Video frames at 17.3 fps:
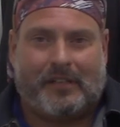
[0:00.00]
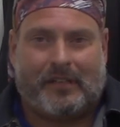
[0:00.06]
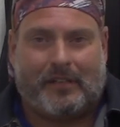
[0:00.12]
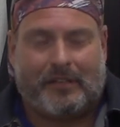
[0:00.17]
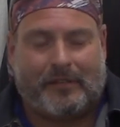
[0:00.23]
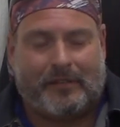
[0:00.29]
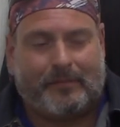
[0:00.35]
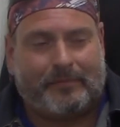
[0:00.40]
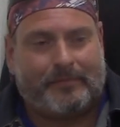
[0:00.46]

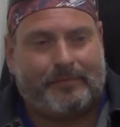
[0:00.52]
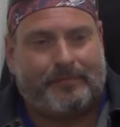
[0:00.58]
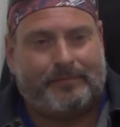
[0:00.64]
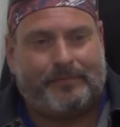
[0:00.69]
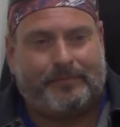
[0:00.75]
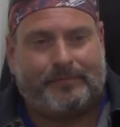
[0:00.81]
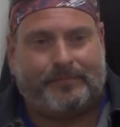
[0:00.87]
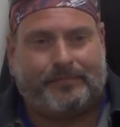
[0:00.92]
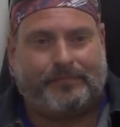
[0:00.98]
Um,
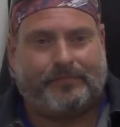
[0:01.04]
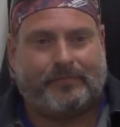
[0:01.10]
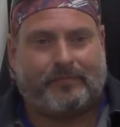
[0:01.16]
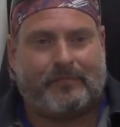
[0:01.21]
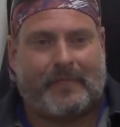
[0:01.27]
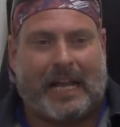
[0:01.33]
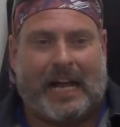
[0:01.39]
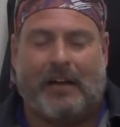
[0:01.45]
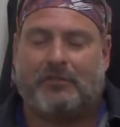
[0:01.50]

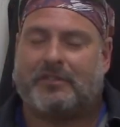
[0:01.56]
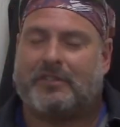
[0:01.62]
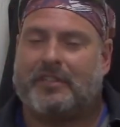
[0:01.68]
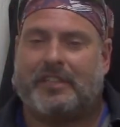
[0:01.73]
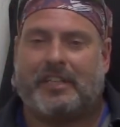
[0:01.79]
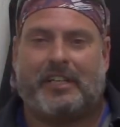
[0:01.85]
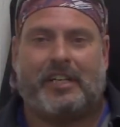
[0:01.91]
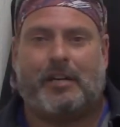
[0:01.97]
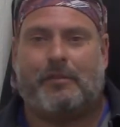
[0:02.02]
I was
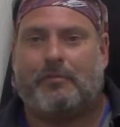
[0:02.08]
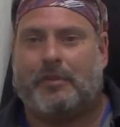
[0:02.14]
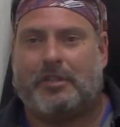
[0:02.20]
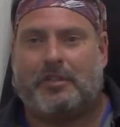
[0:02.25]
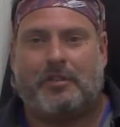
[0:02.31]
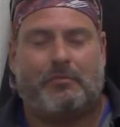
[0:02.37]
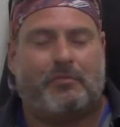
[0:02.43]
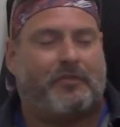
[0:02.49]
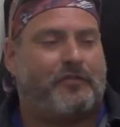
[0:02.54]
gonna get up
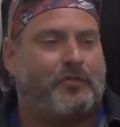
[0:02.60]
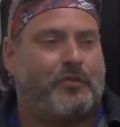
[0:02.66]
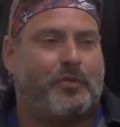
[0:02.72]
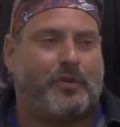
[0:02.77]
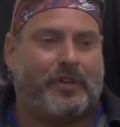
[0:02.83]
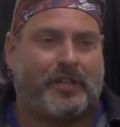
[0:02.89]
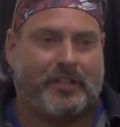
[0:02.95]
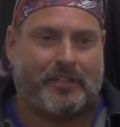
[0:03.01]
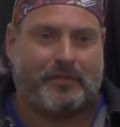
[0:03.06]
with you
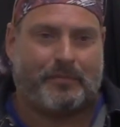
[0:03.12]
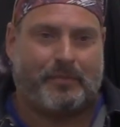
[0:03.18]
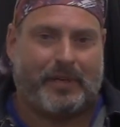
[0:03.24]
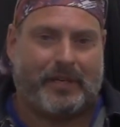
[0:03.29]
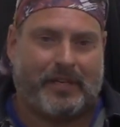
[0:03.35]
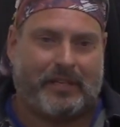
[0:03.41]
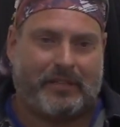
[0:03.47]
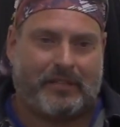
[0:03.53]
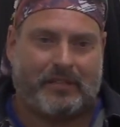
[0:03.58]
before this,
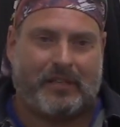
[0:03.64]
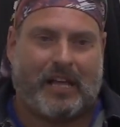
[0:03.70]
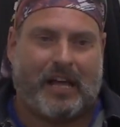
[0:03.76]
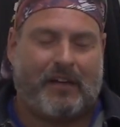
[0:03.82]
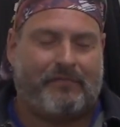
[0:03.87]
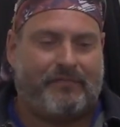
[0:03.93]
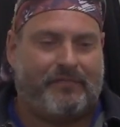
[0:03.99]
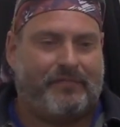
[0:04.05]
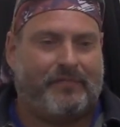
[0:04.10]
but it's
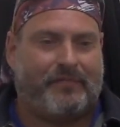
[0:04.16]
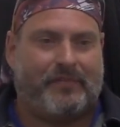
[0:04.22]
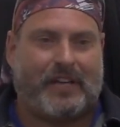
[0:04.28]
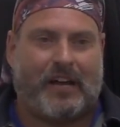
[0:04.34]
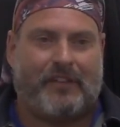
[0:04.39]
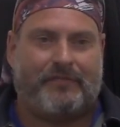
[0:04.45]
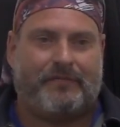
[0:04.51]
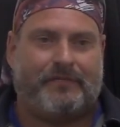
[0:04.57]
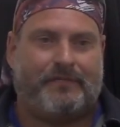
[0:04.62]
I've
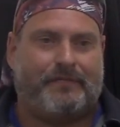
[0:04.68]
I've